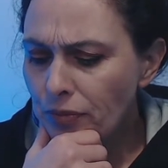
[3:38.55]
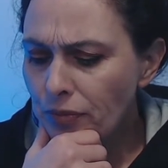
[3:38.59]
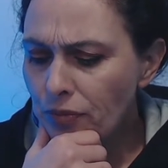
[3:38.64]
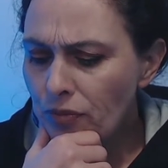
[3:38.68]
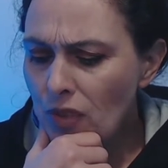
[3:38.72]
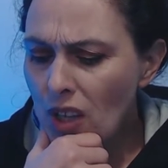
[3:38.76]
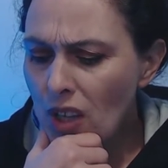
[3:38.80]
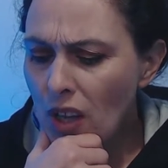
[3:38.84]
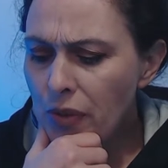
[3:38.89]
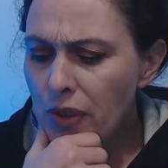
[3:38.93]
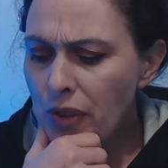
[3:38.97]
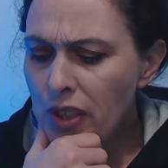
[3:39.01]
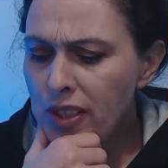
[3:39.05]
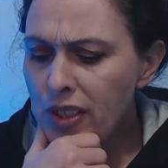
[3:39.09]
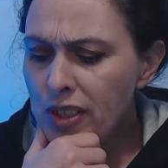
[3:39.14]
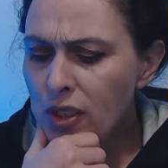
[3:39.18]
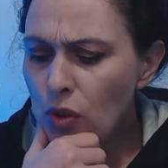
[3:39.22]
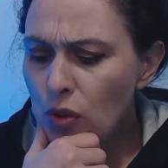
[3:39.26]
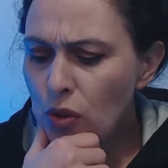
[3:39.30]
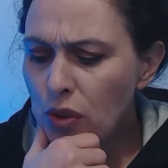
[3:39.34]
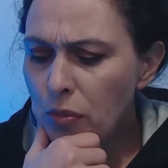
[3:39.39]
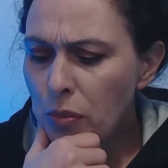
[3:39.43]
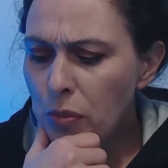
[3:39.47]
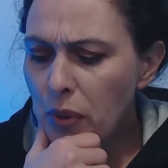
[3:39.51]
This
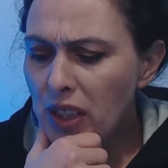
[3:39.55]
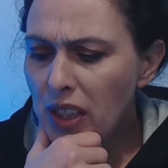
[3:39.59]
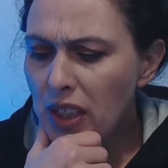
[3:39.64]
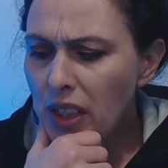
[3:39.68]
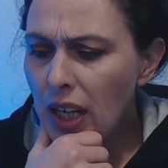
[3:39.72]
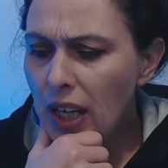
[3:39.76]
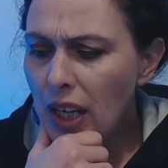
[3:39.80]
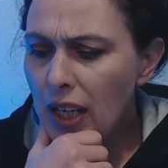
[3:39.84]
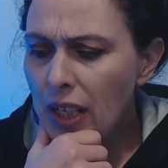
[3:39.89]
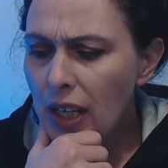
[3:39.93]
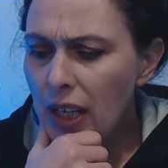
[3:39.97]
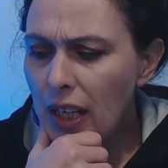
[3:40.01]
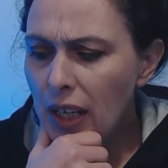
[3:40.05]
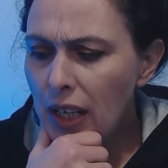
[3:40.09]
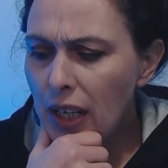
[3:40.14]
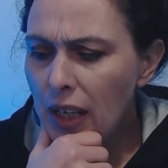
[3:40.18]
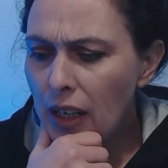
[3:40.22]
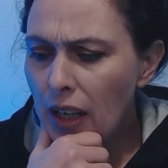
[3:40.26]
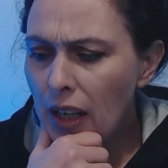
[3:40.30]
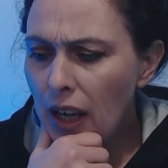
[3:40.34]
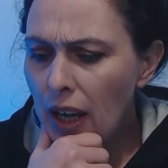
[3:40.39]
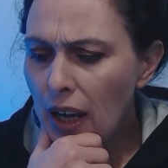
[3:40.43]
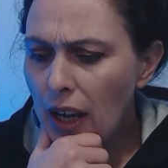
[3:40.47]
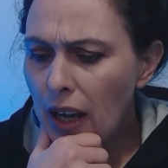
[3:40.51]
could be, again,
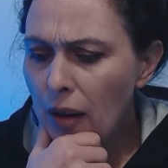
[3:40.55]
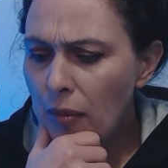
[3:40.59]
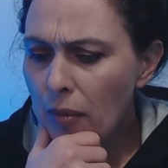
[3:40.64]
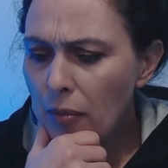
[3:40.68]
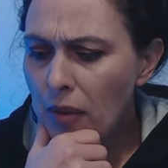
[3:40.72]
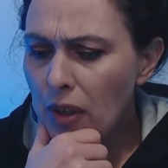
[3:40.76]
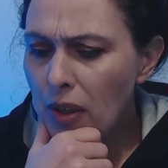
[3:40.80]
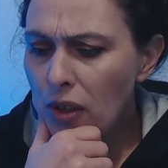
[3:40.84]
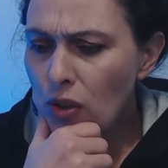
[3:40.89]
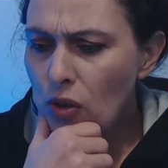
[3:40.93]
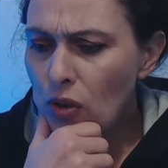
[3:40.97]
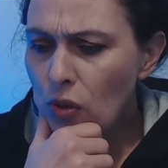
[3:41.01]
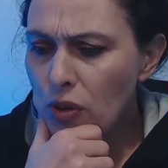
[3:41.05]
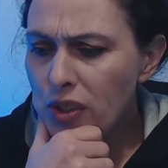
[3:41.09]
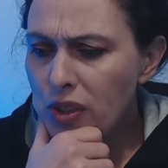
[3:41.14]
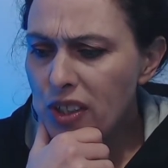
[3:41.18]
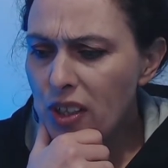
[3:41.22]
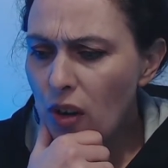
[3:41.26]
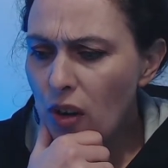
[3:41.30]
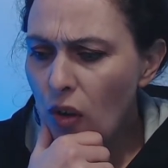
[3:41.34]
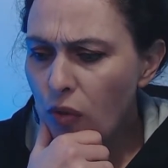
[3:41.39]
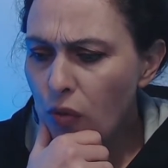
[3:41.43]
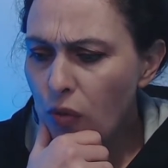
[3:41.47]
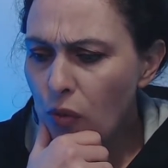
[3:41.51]
your
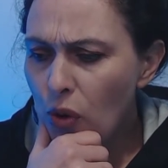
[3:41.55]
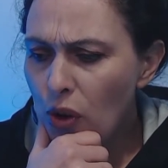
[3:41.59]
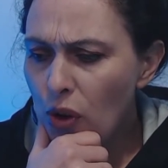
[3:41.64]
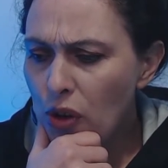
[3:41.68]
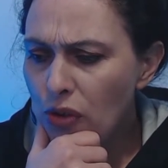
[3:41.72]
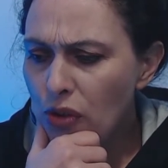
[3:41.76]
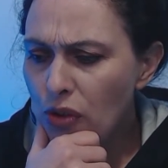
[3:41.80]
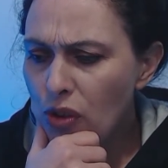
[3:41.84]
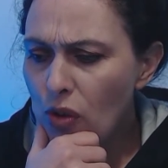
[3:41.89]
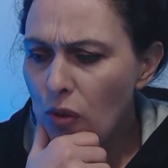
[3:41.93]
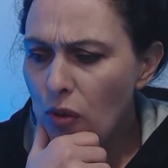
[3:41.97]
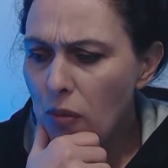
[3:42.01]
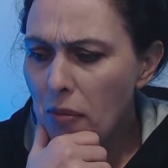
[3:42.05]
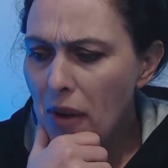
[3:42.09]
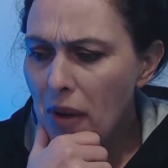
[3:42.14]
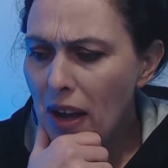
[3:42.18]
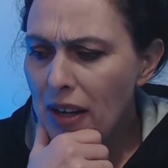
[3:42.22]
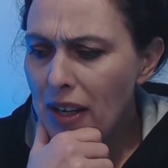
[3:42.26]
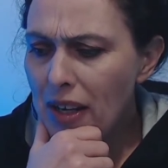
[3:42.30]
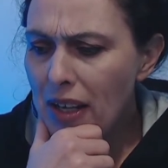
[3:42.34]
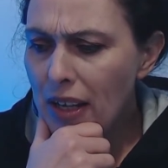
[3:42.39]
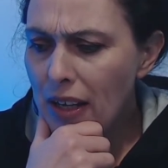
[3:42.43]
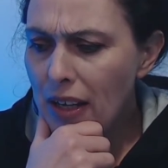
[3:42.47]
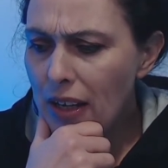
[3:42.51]
self-worth, your
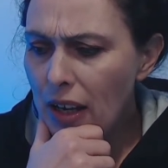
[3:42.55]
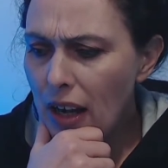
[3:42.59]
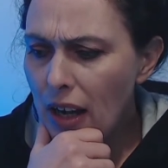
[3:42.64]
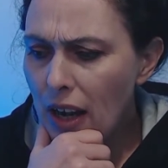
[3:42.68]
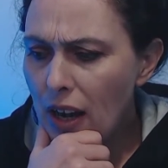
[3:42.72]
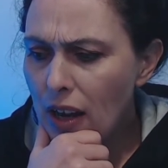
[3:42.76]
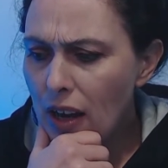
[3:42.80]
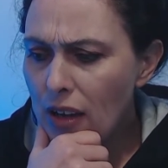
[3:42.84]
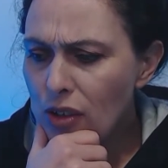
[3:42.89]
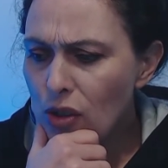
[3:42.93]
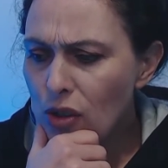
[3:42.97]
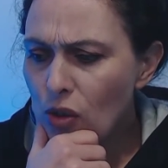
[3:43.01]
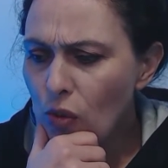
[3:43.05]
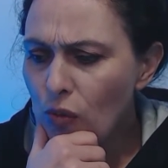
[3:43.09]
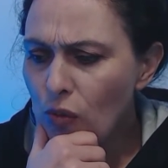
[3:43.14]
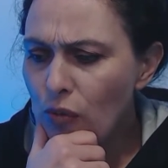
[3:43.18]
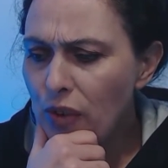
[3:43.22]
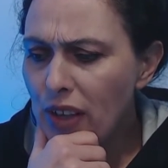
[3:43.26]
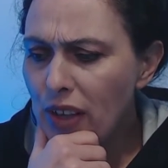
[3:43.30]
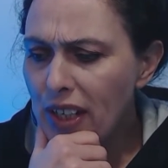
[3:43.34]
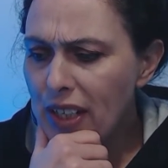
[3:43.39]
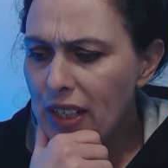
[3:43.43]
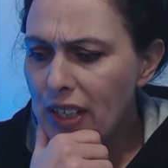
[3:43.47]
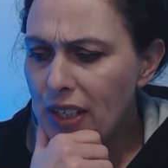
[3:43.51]
money, your
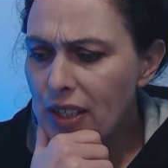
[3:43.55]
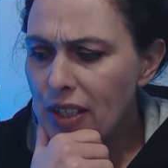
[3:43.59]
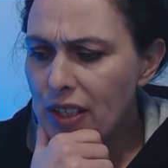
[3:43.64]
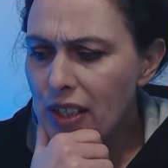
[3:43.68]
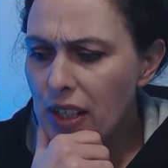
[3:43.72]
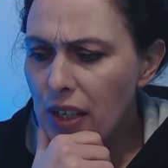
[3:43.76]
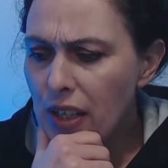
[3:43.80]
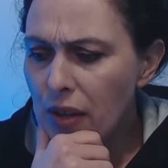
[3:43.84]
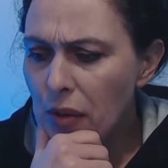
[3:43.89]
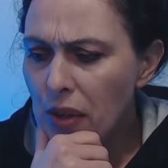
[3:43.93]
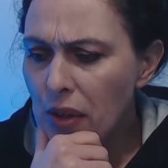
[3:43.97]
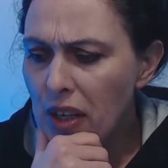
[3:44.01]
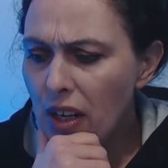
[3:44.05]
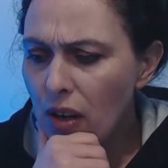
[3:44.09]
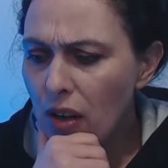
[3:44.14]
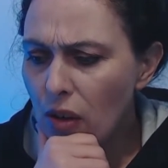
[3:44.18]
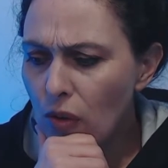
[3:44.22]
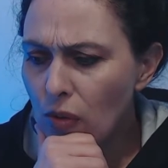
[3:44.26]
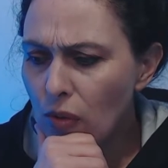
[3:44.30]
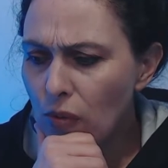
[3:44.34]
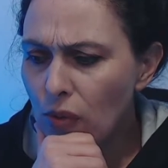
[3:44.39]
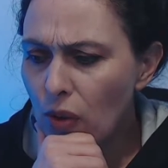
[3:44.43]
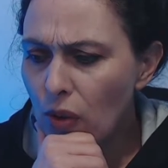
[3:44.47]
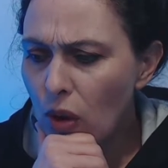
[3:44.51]
Venus area
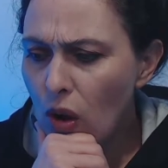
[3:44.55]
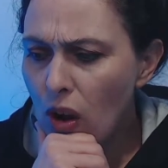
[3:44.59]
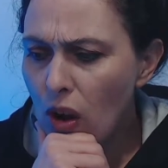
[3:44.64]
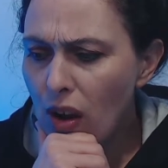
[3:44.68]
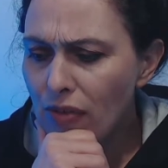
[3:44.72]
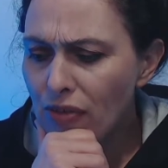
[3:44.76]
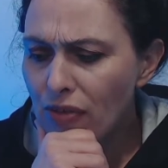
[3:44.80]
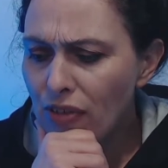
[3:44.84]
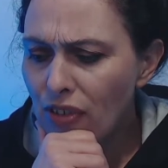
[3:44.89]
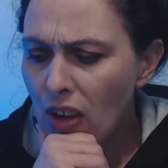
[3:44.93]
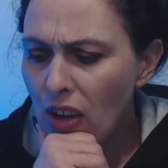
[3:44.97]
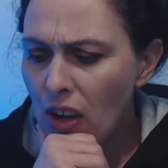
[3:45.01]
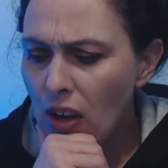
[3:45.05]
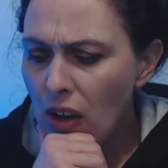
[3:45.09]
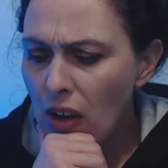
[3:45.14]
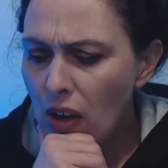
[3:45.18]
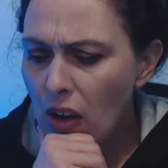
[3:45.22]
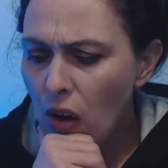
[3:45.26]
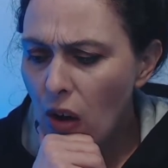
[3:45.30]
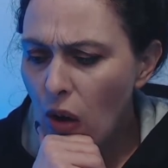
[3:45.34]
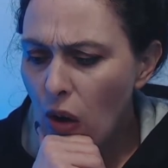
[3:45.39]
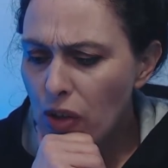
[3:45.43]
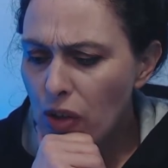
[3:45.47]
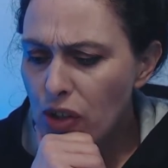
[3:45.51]
of life.
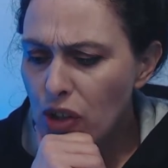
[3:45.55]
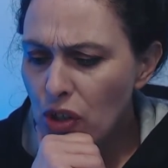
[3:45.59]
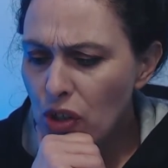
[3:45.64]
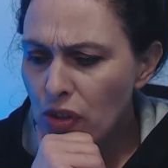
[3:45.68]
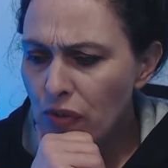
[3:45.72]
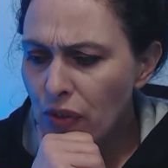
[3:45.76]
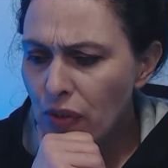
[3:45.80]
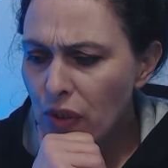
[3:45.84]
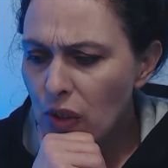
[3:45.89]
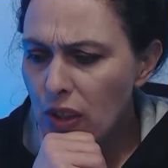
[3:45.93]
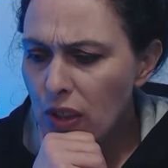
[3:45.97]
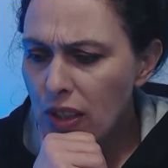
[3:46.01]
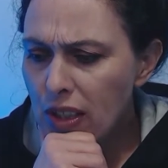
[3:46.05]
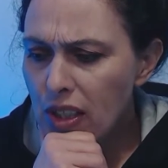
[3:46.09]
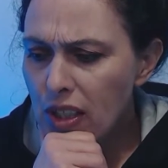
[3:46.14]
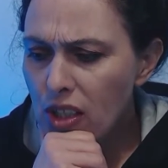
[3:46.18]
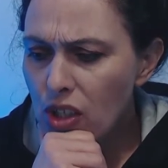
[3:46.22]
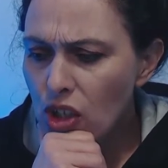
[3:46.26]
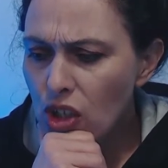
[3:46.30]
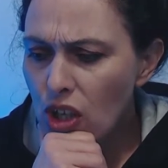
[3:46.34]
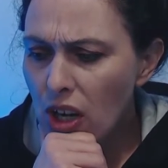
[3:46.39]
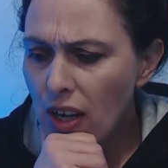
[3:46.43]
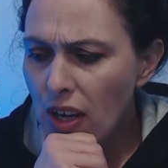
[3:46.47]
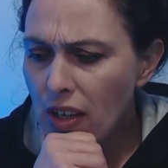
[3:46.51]
I do feel it's
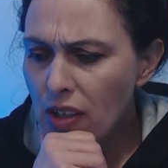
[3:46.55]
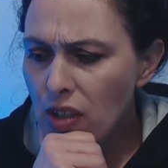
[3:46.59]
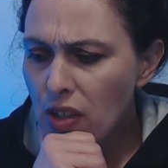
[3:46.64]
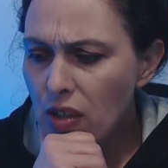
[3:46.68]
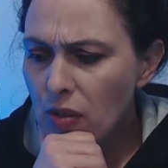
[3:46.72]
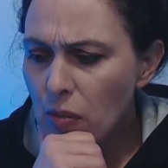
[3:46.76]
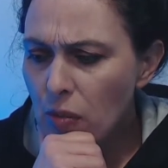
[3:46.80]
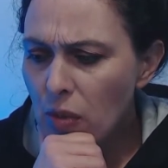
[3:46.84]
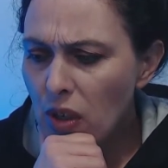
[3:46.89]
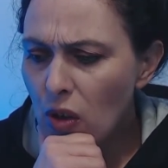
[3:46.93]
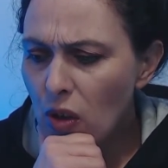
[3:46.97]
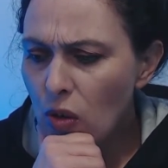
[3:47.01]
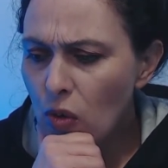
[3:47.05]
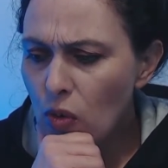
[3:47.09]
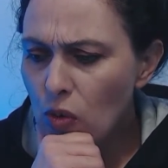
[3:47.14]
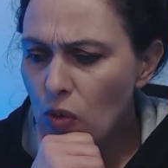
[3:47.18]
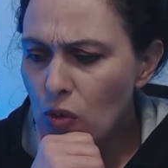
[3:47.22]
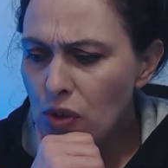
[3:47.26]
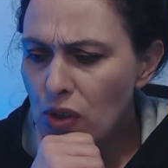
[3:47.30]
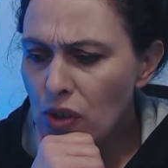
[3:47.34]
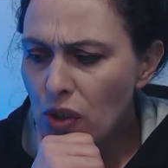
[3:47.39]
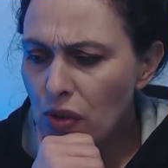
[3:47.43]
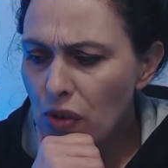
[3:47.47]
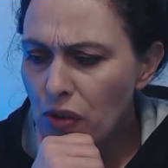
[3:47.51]
changing, but I
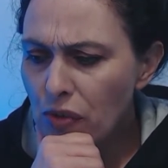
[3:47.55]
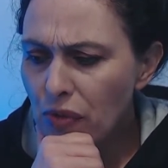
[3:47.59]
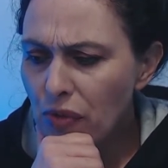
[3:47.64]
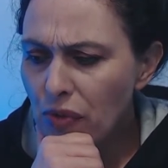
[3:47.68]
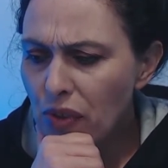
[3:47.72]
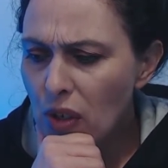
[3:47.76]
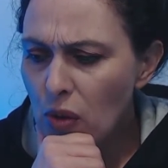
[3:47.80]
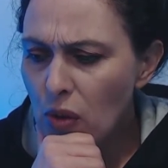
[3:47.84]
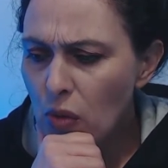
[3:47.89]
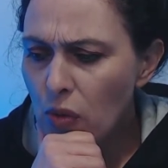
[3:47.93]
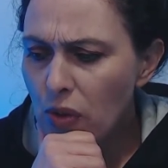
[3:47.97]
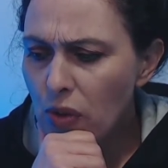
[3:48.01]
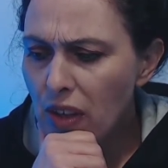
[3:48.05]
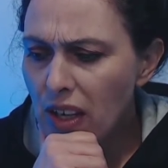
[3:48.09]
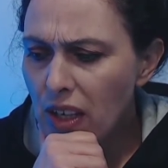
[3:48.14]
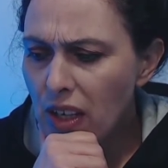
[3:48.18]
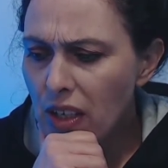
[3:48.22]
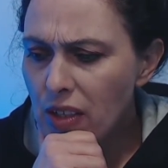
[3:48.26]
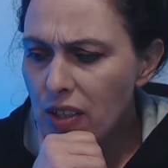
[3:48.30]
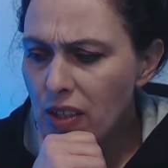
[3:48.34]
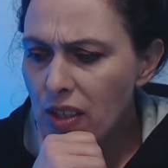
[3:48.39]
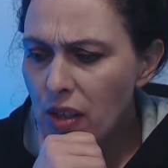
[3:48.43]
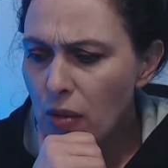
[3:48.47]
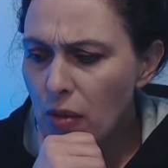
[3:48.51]
also feel there
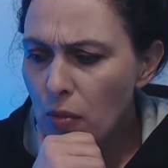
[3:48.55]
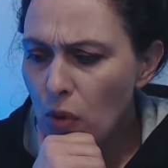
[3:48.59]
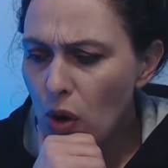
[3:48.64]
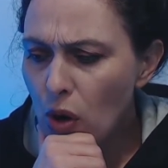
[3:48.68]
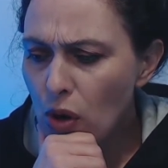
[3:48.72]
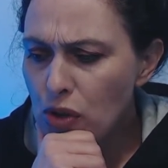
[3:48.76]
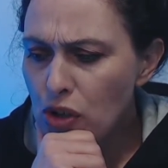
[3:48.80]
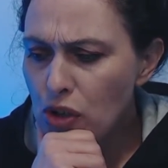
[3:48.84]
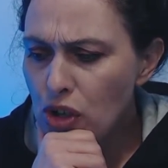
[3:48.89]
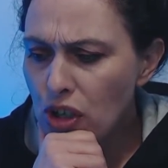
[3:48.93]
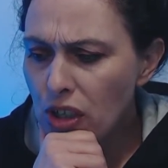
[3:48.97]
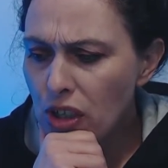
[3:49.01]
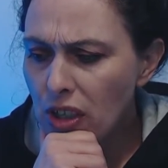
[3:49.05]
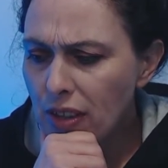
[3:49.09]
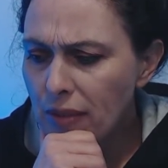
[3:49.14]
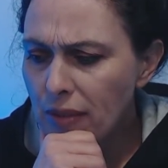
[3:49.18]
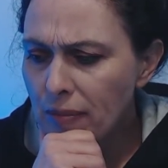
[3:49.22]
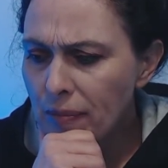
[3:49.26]
is an emotion